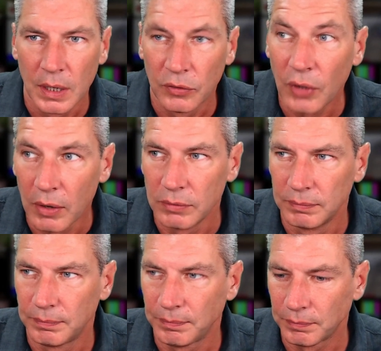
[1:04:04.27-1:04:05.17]
So,
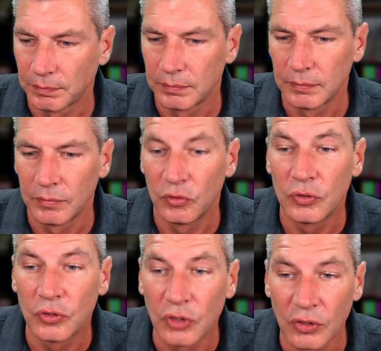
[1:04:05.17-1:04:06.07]

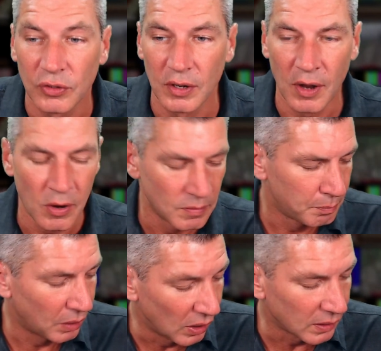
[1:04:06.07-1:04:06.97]
just so you know.
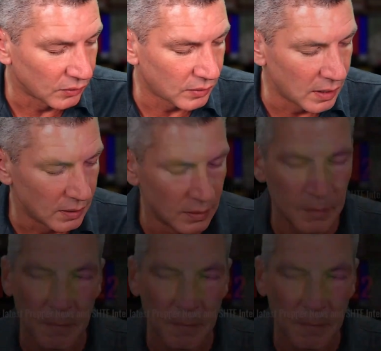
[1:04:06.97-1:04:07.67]
But like I said,